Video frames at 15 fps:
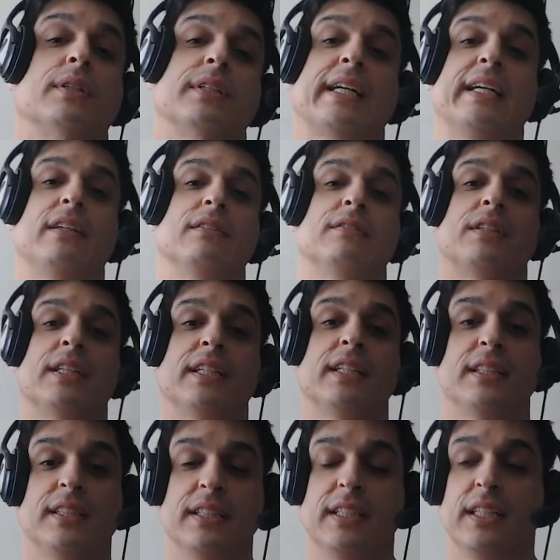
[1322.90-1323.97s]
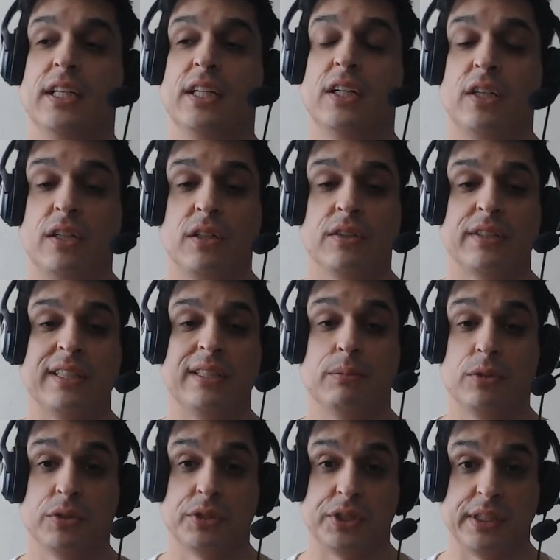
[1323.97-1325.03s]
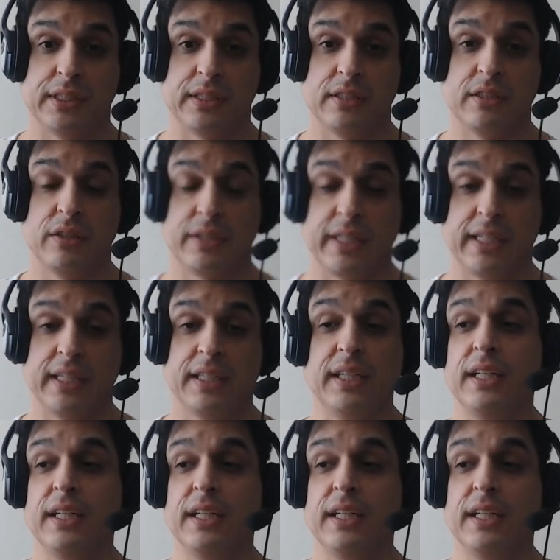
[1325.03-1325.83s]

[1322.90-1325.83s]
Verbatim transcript: out, right? All that bullshit. Okay,